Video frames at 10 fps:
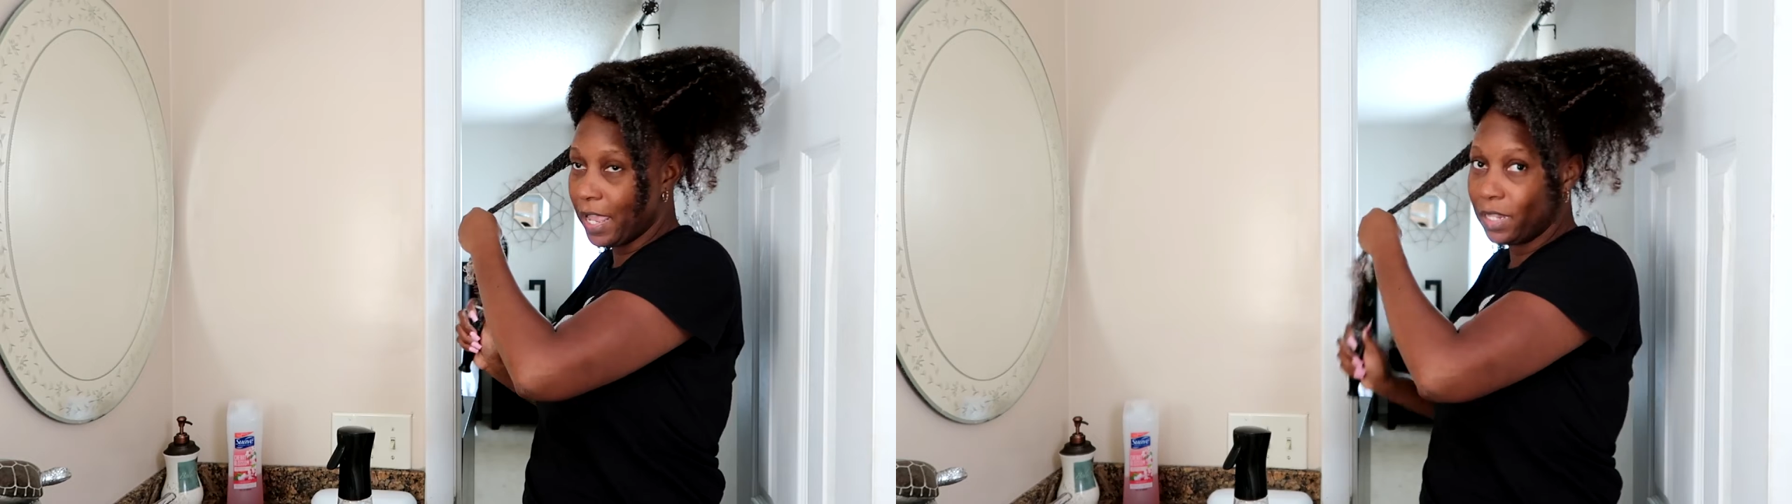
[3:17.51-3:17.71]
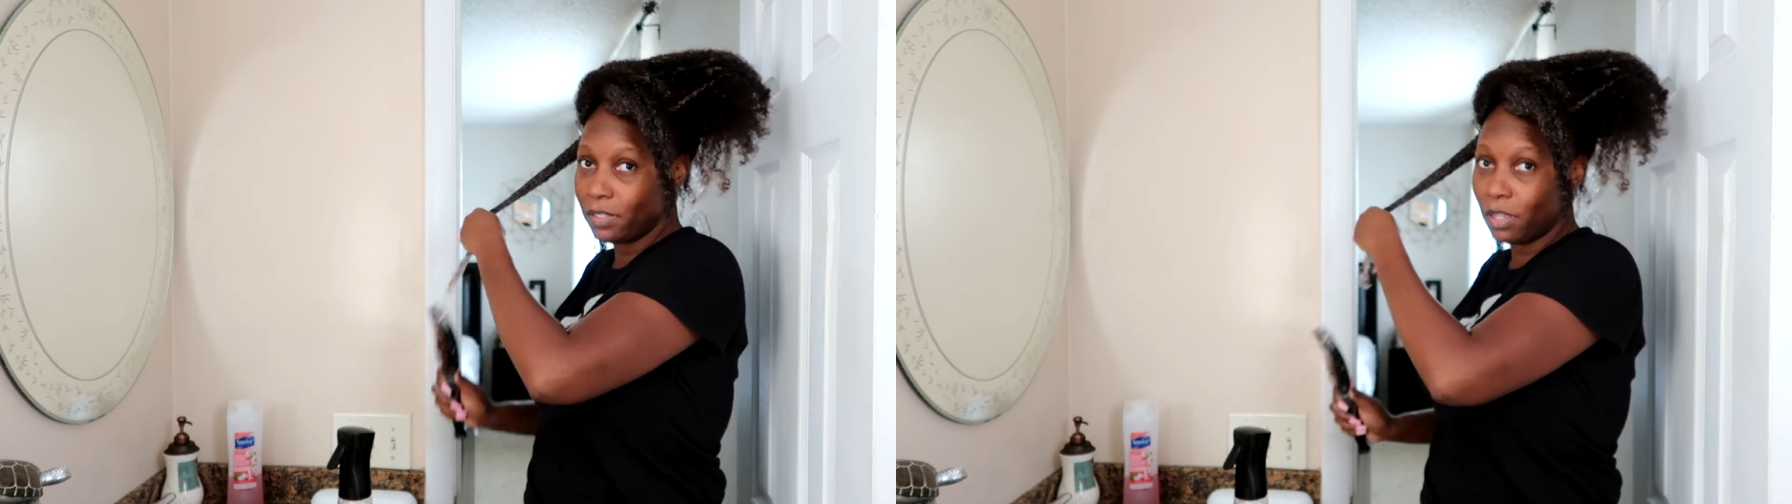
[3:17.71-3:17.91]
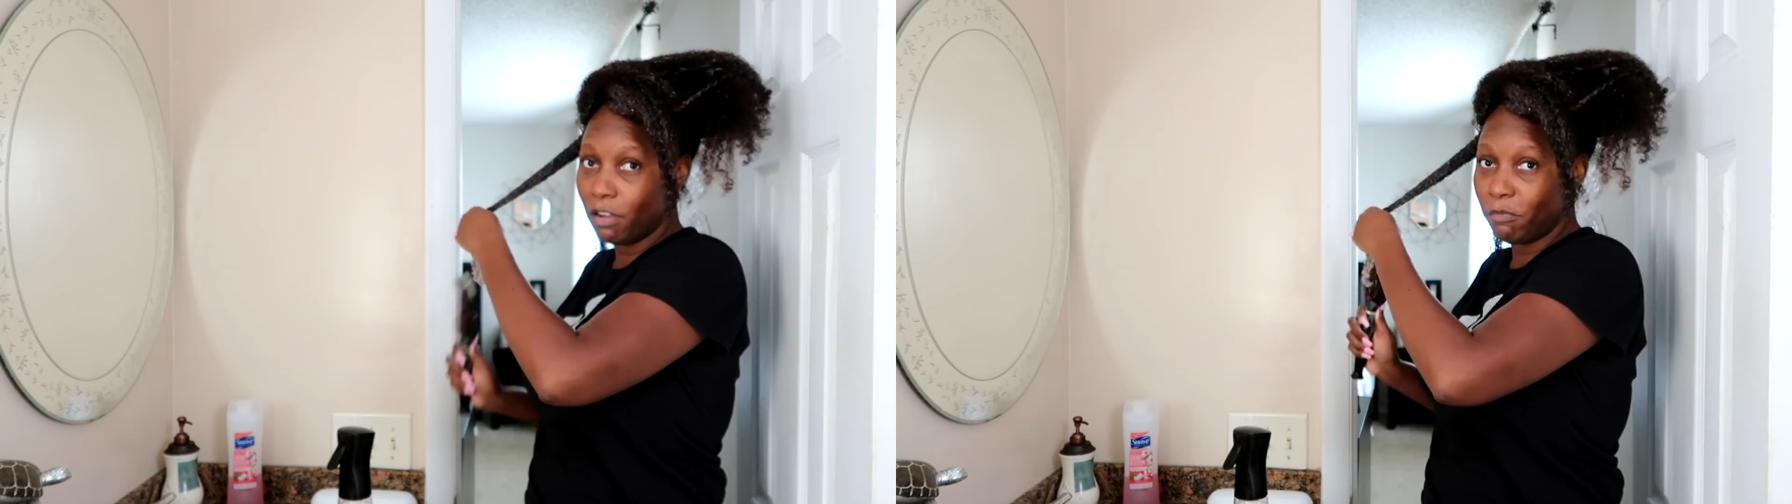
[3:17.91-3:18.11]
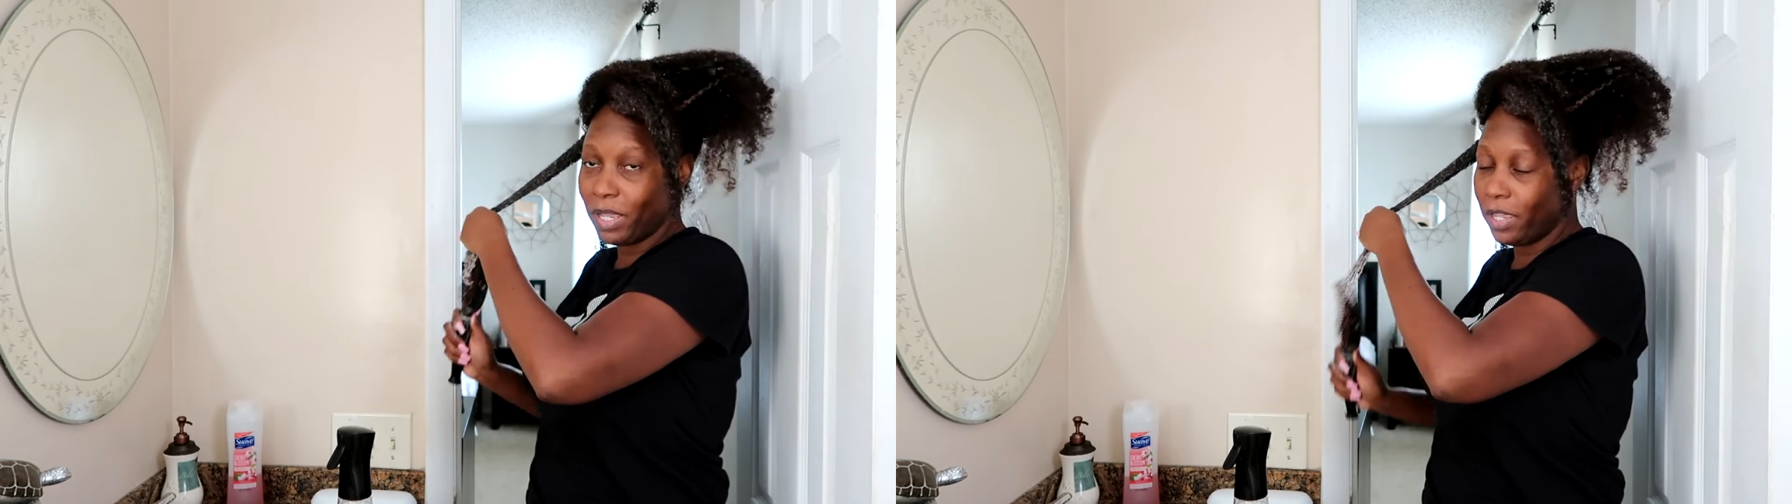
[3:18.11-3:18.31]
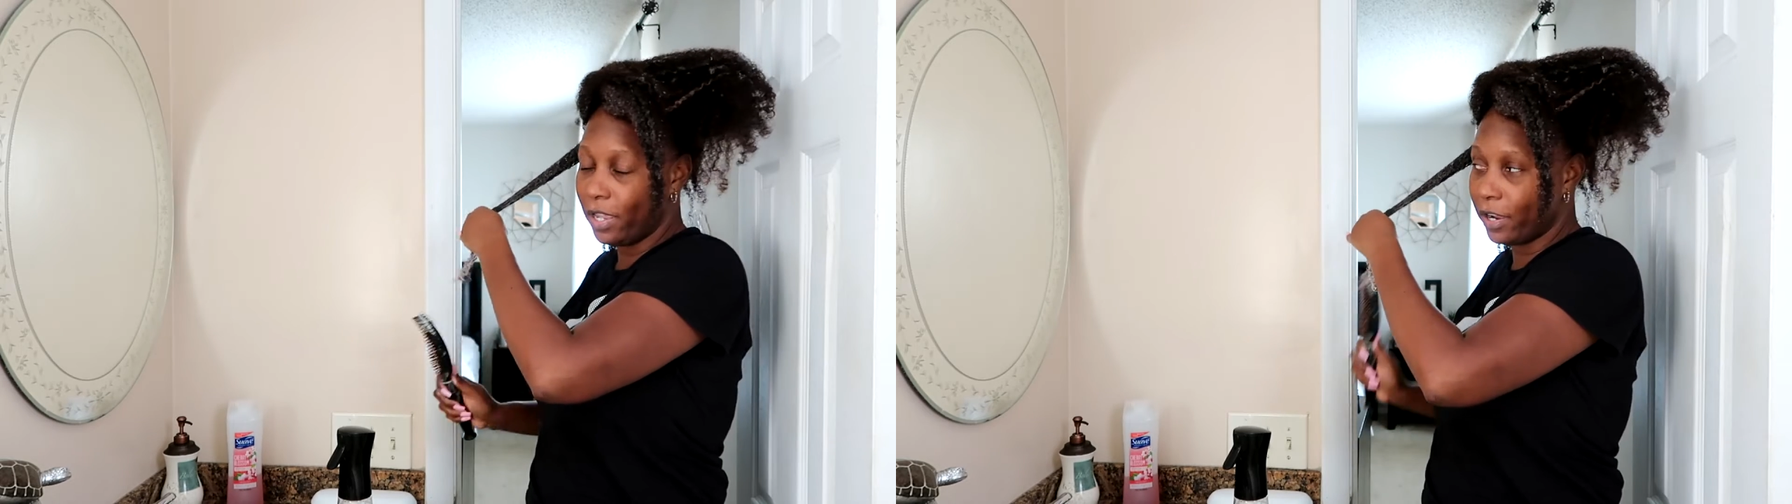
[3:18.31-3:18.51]
end of
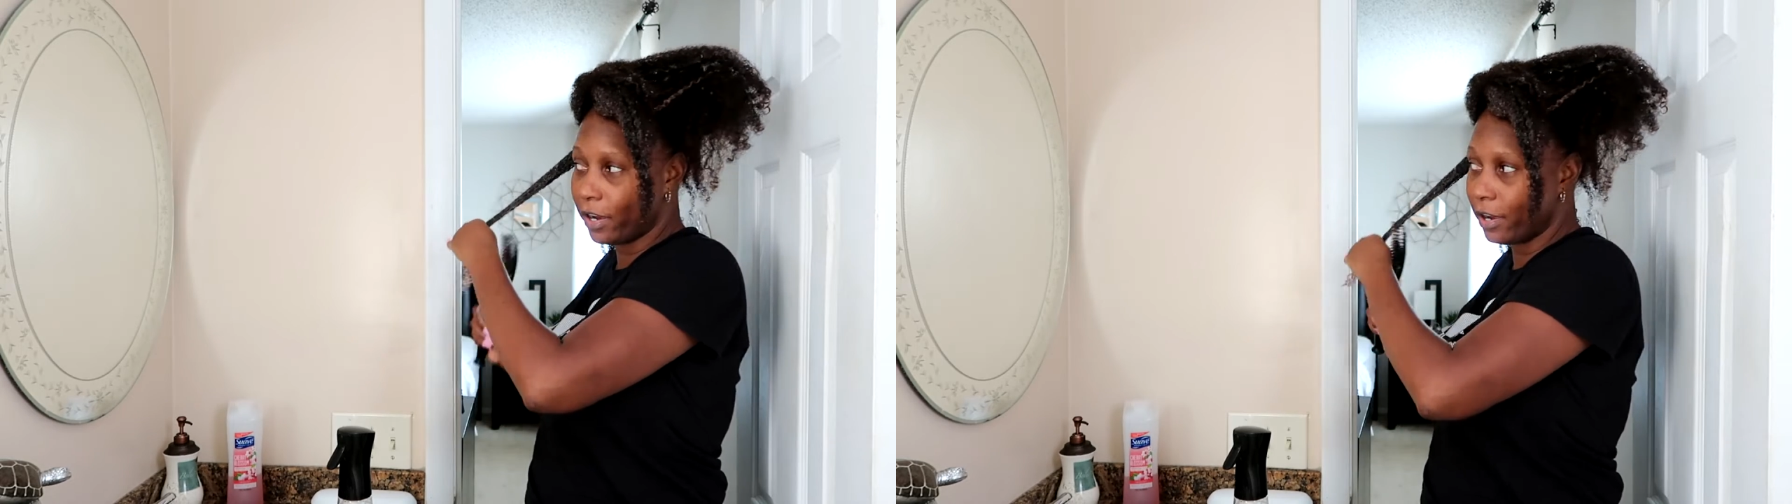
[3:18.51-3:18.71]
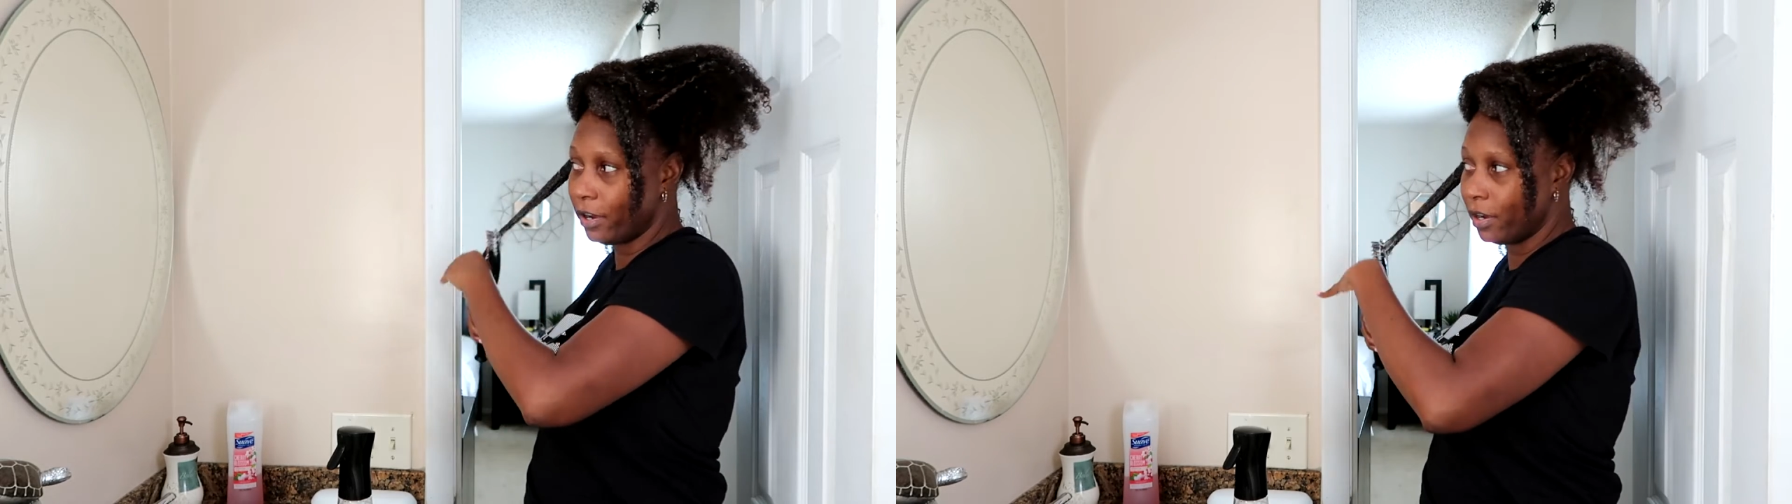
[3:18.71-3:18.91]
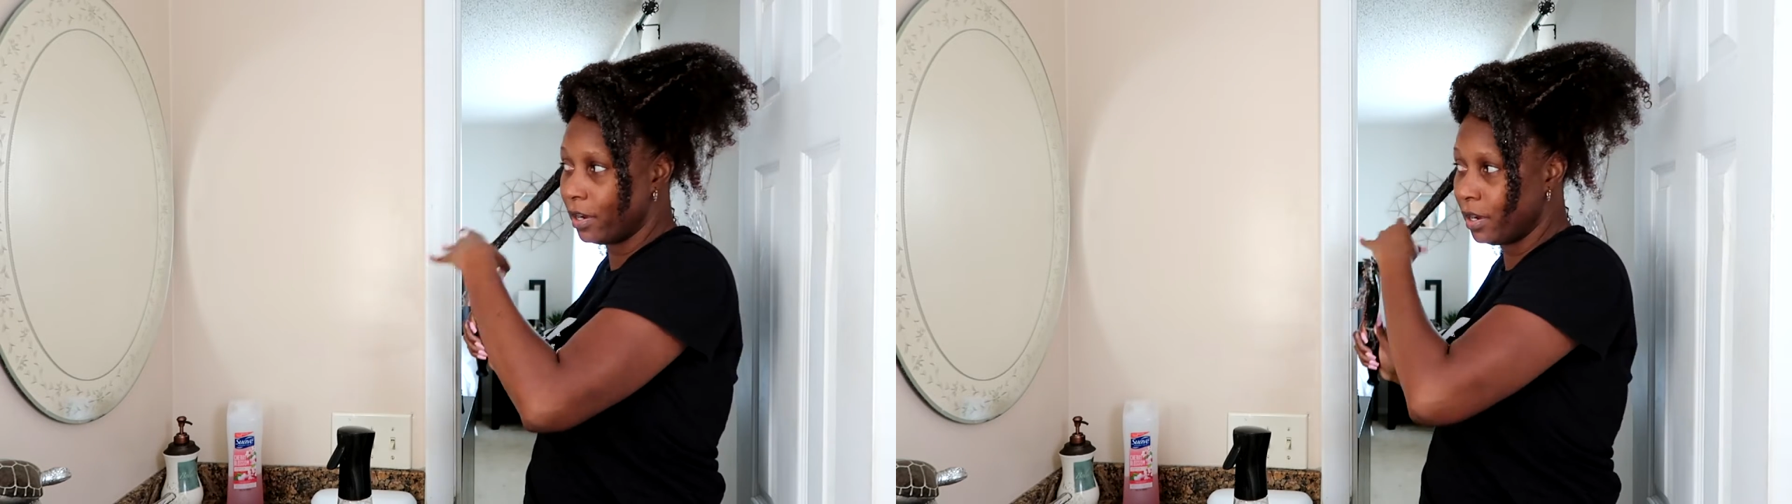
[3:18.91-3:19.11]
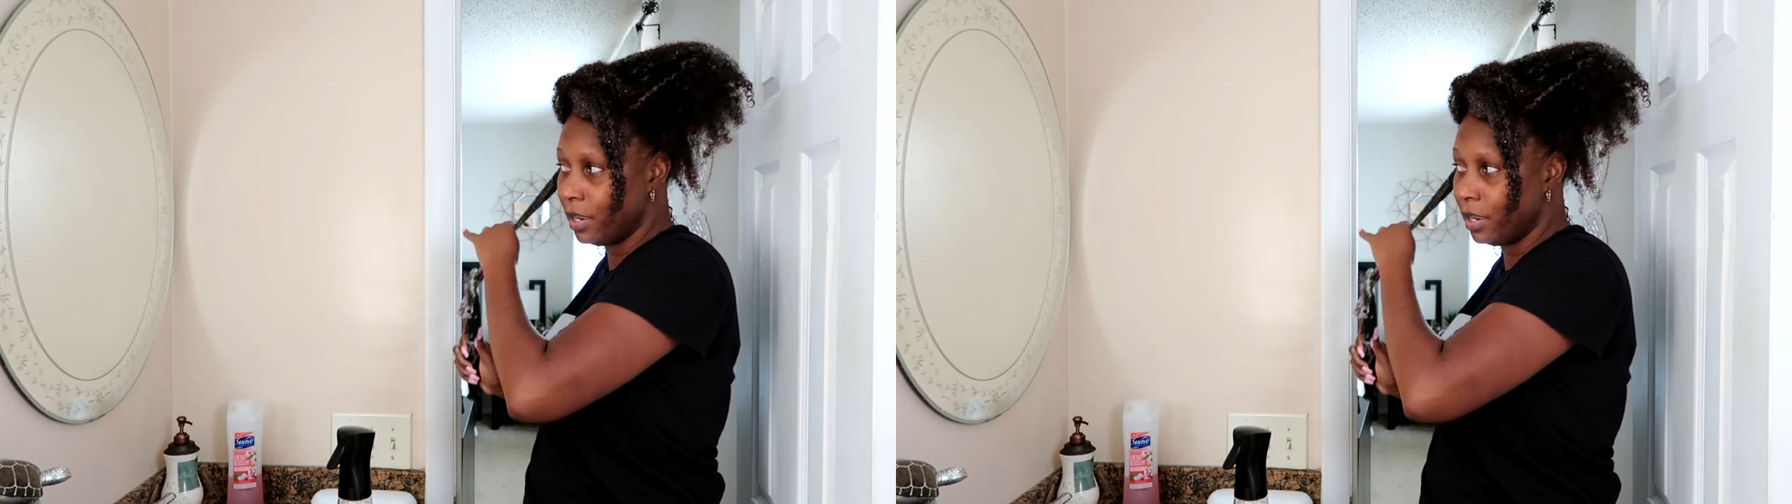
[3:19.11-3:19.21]
my hair